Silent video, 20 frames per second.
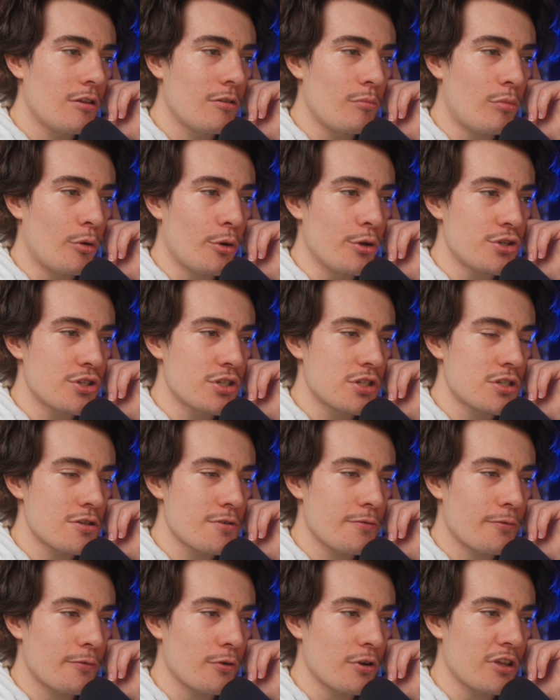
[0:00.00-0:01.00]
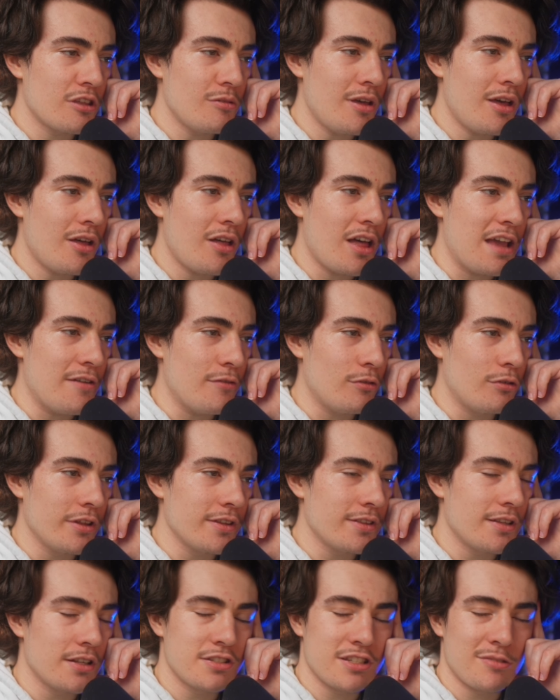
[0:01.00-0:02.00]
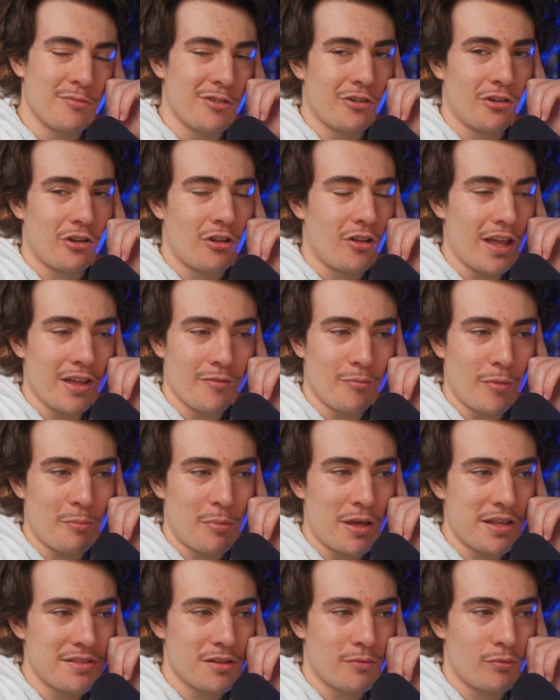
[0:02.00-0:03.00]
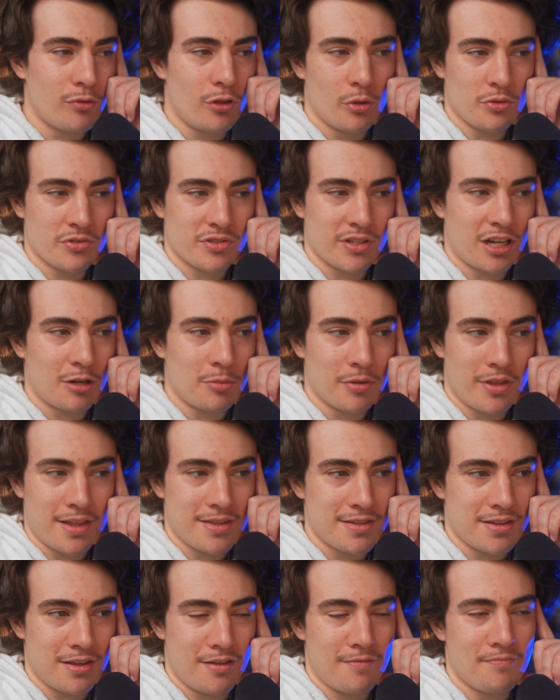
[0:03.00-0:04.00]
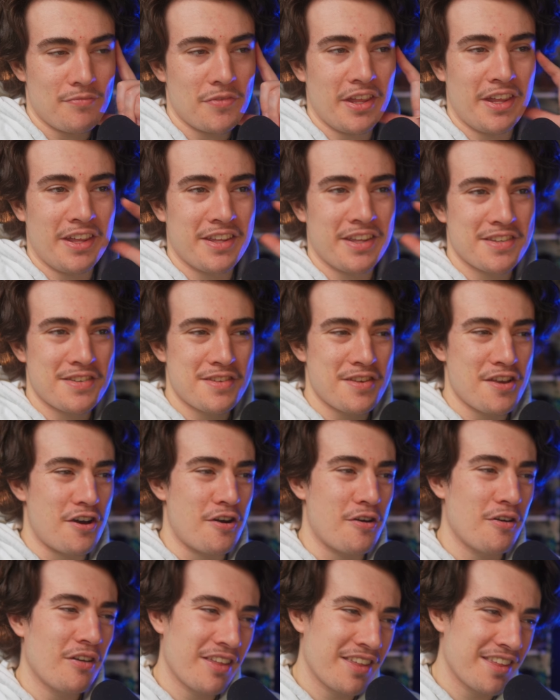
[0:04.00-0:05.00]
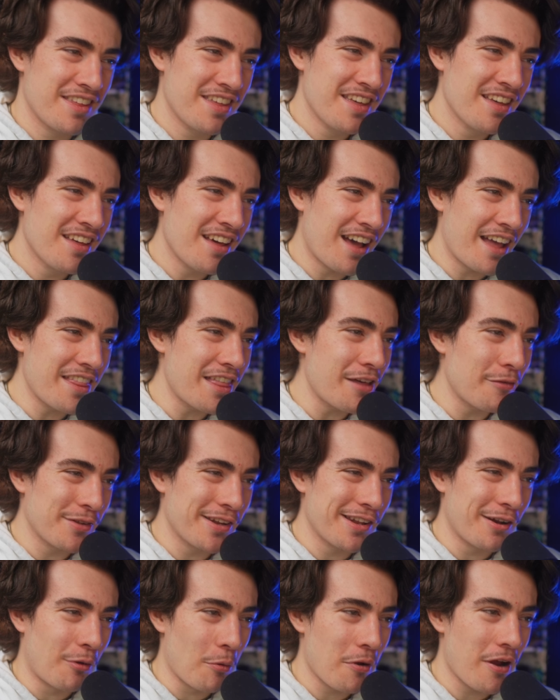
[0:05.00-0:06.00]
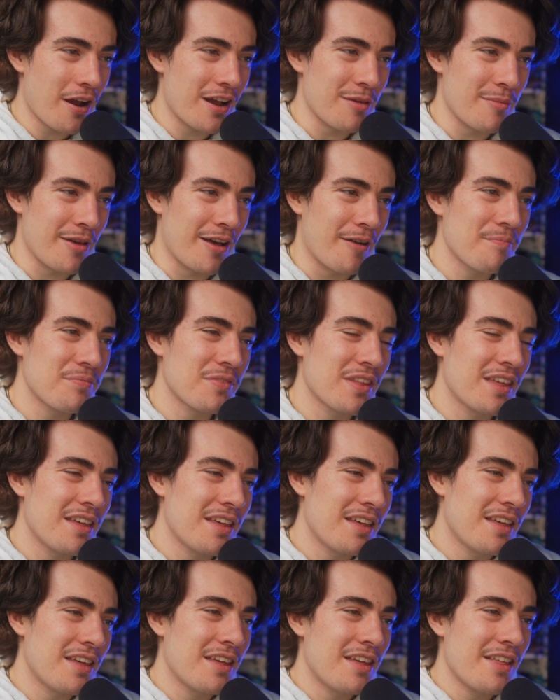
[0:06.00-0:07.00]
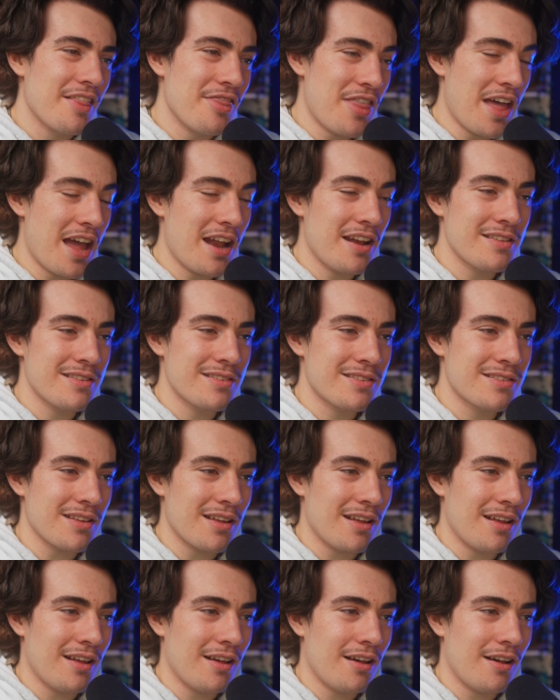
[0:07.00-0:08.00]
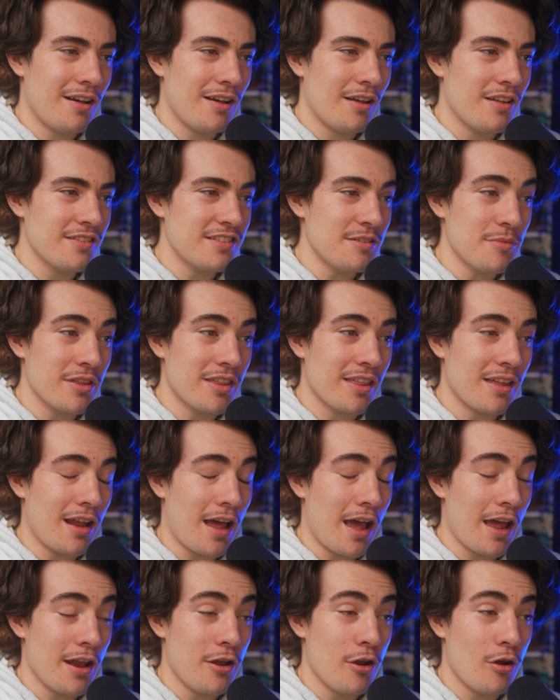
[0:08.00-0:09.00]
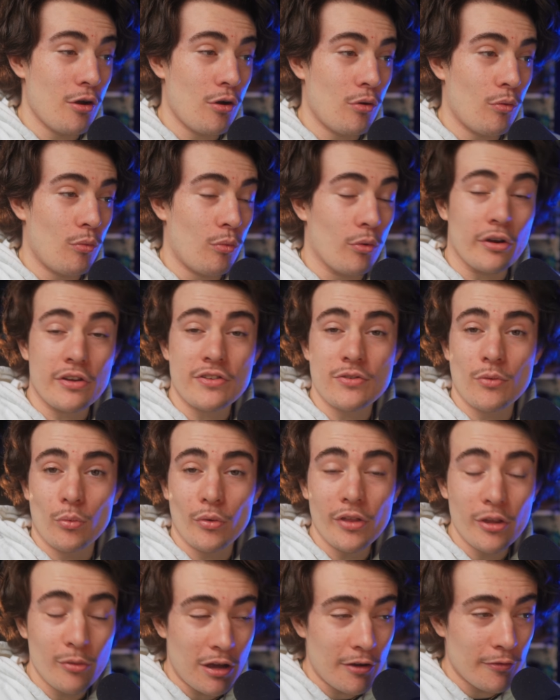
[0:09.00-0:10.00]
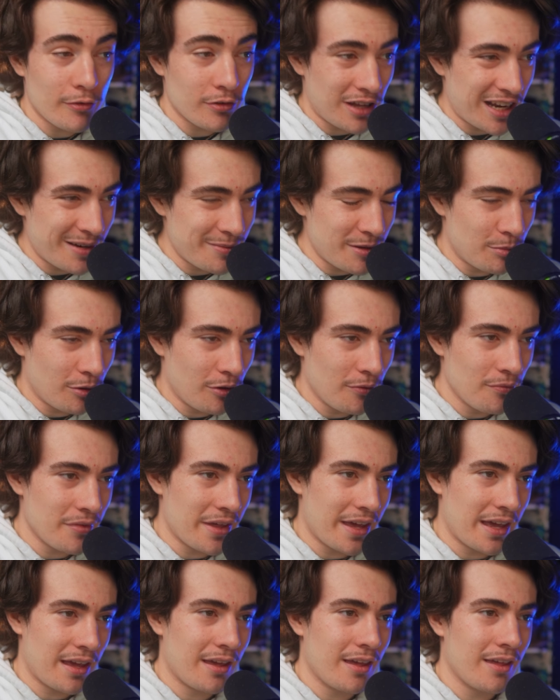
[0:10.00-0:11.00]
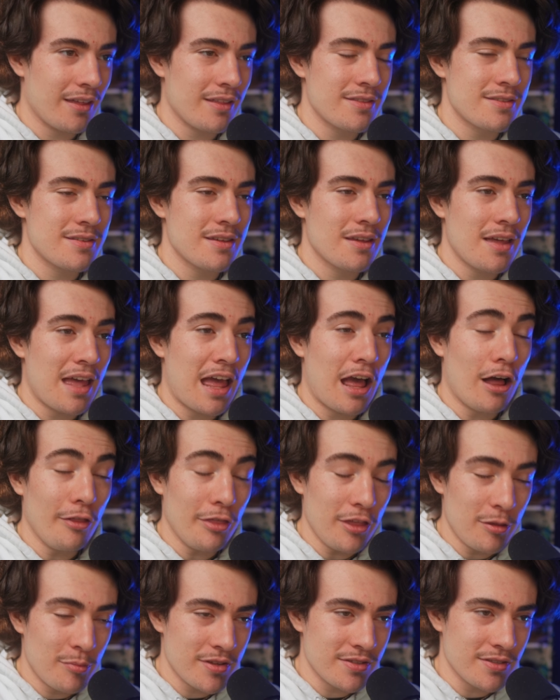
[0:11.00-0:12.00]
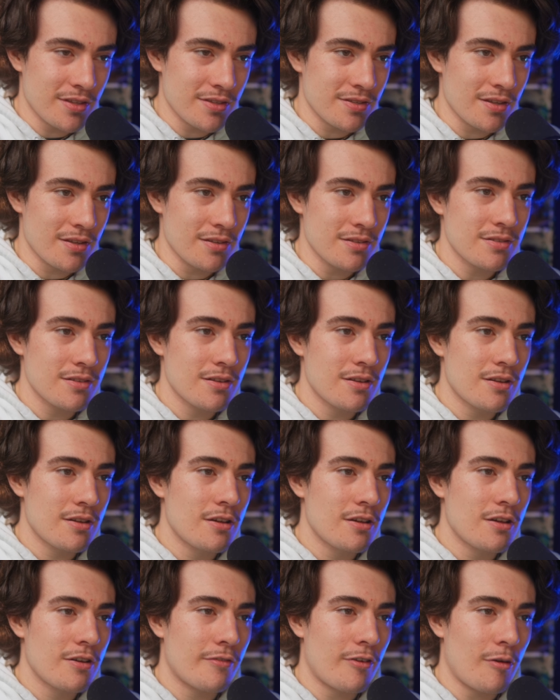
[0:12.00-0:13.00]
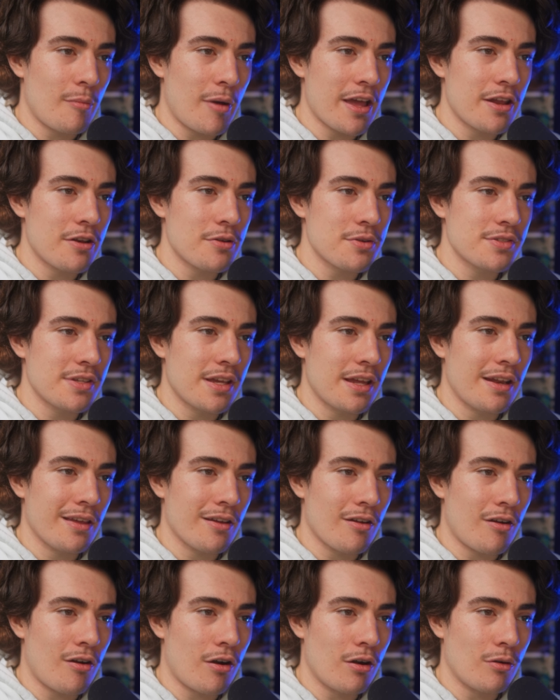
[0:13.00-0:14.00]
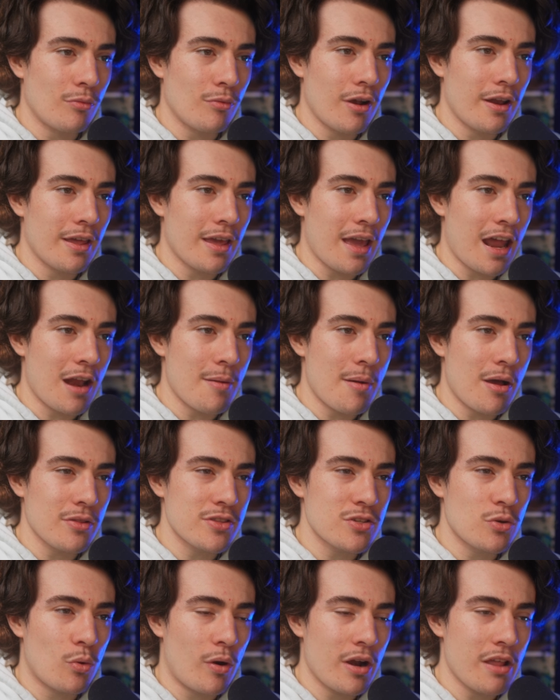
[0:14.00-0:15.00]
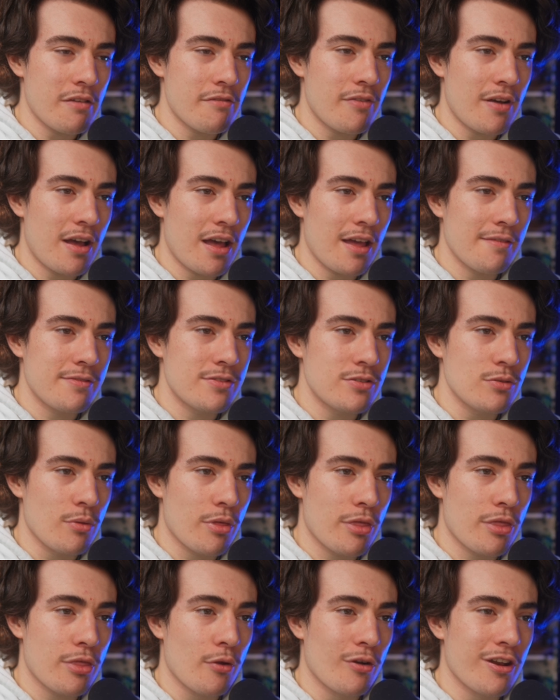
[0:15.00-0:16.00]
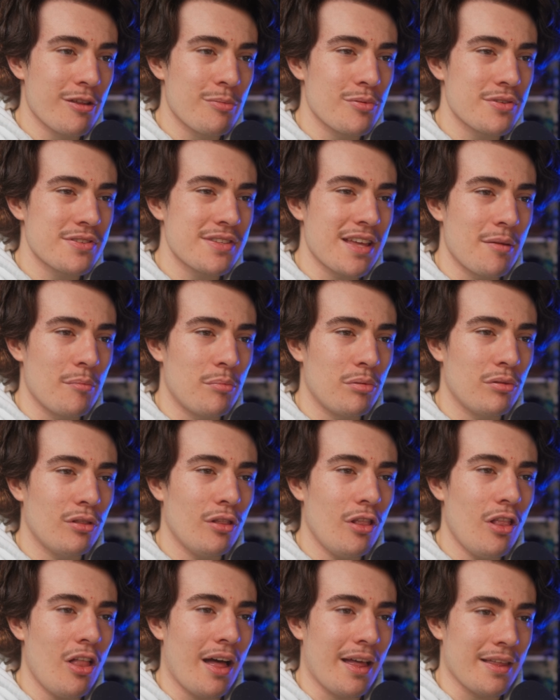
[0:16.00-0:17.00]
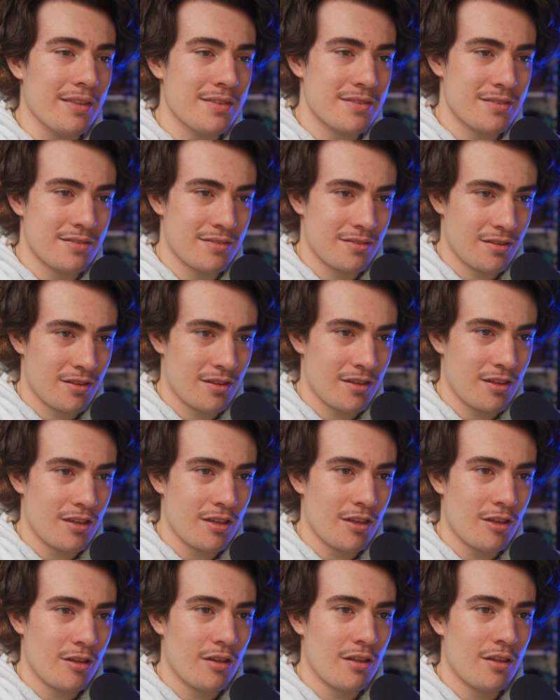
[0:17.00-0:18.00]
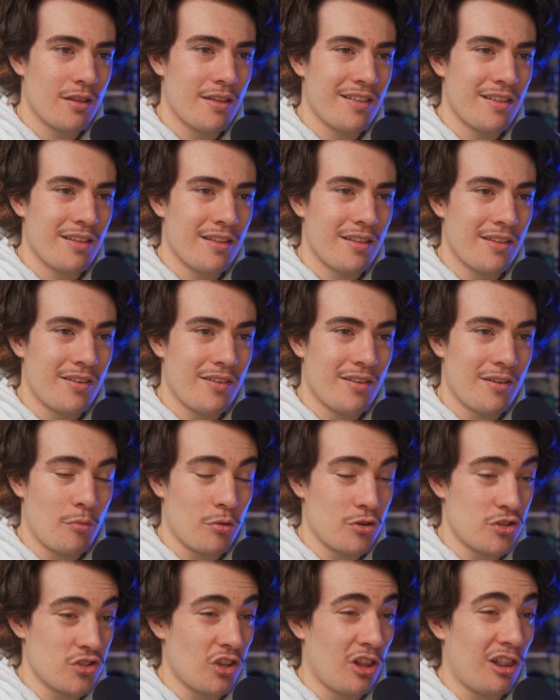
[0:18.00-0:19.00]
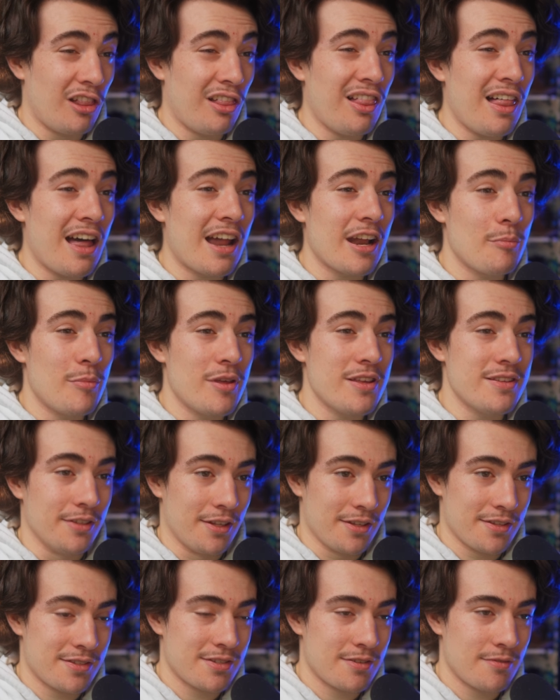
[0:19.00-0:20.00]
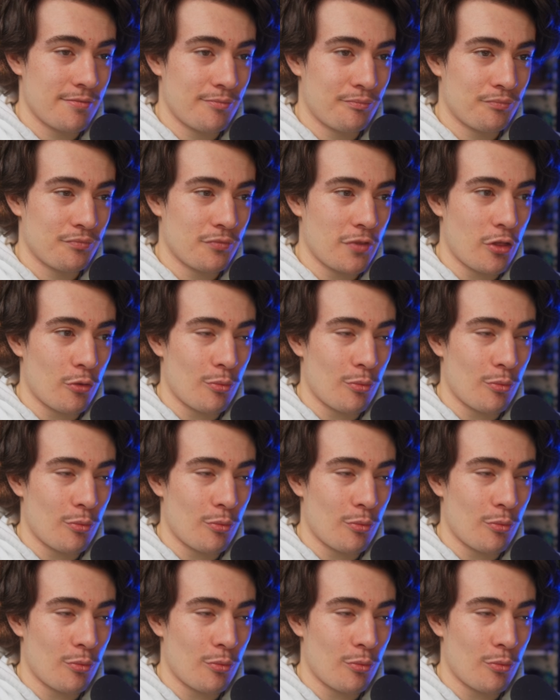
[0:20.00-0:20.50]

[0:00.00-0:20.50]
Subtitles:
push for email. I haven't really touched email at all. I have my basic flow set up, and that's it. So I definitely need to work on email. That is something that I know works really well for a lot of people, and healthy businesses, from my understanding, are running at about 25 to 30% plus, which is a lot of business of the